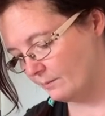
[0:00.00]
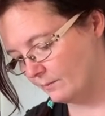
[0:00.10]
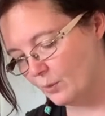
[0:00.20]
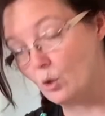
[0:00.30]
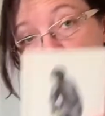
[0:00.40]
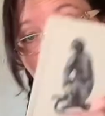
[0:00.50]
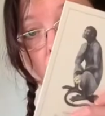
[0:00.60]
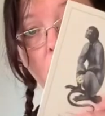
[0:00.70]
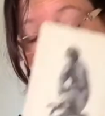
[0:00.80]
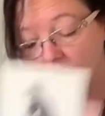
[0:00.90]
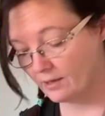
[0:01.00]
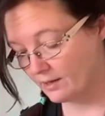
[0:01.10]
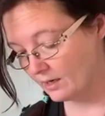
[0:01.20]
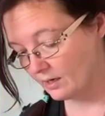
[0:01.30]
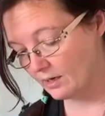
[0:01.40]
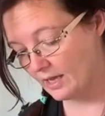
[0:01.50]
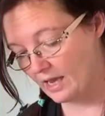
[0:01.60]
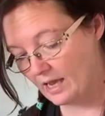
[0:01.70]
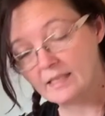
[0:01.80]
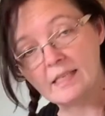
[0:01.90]
postcards that are
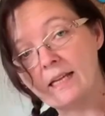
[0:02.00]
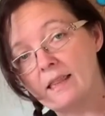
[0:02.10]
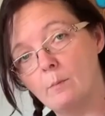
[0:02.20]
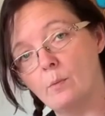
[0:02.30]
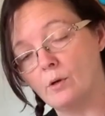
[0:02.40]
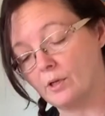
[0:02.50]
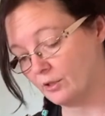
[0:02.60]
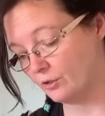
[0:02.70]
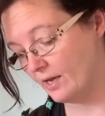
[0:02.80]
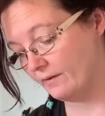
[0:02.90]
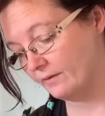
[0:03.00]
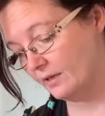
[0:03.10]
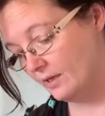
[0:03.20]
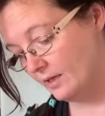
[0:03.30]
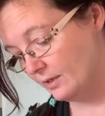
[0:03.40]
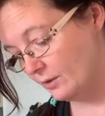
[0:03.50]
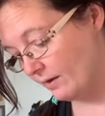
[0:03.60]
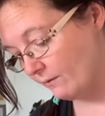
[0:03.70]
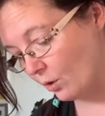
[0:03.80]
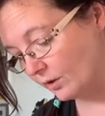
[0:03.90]
inside the book, and you have
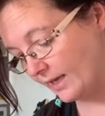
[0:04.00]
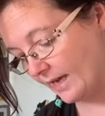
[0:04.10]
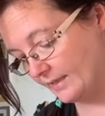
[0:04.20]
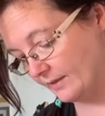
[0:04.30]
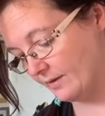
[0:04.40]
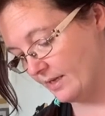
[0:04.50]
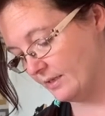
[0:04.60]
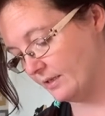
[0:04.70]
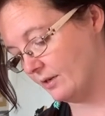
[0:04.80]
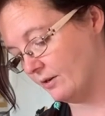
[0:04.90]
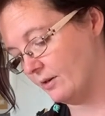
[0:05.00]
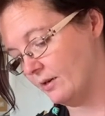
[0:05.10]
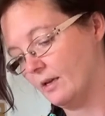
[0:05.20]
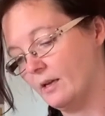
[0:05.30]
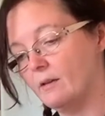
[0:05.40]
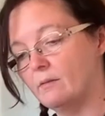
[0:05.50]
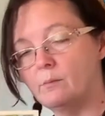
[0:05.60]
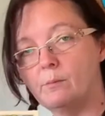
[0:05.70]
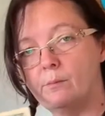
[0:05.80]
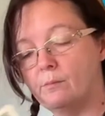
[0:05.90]
all kinds of things here,
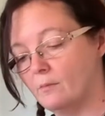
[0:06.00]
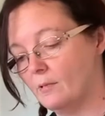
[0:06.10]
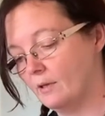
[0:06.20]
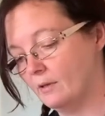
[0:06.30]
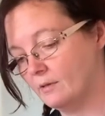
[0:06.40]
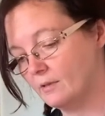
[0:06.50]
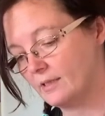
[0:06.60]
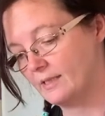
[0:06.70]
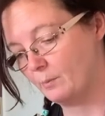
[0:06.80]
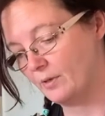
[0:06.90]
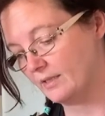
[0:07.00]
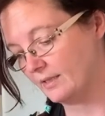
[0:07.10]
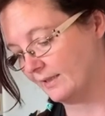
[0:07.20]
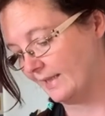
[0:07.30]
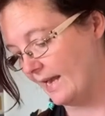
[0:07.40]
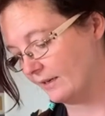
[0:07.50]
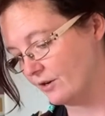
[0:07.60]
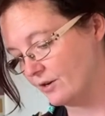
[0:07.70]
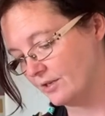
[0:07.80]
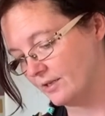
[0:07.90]
snippets and
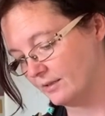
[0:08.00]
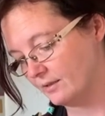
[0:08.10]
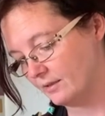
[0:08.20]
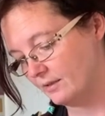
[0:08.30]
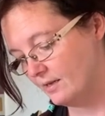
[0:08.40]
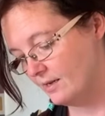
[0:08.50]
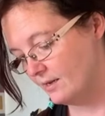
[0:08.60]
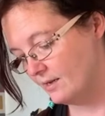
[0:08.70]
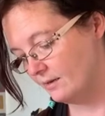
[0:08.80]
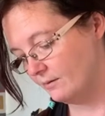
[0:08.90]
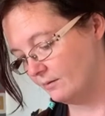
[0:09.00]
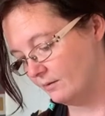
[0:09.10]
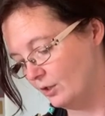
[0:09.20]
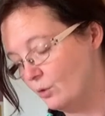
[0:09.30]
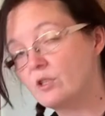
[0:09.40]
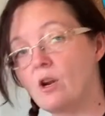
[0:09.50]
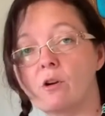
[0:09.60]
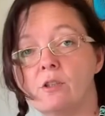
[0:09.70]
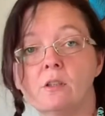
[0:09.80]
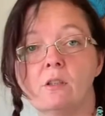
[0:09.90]
letters and news
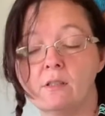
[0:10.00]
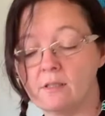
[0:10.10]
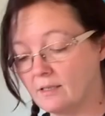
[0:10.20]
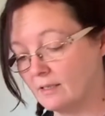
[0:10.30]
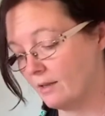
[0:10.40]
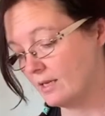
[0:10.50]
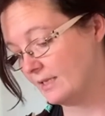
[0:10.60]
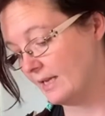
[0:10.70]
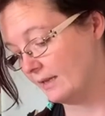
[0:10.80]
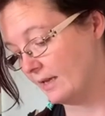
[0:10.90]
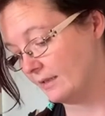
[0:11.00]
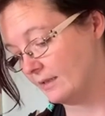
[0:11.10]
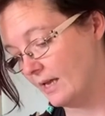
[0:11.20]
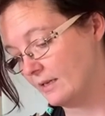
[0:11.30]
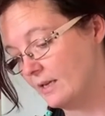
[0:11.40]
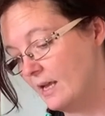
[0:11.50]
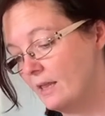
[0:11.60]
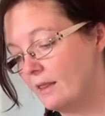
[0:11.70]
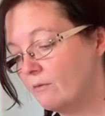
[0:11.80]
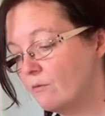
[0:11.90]
articles and things like that. And
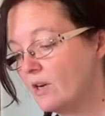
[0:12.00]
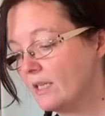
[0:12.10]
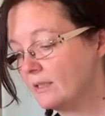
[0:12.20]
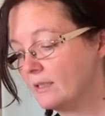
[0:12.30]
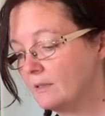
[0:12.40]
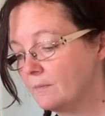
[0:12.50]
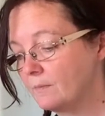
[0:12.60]
they've written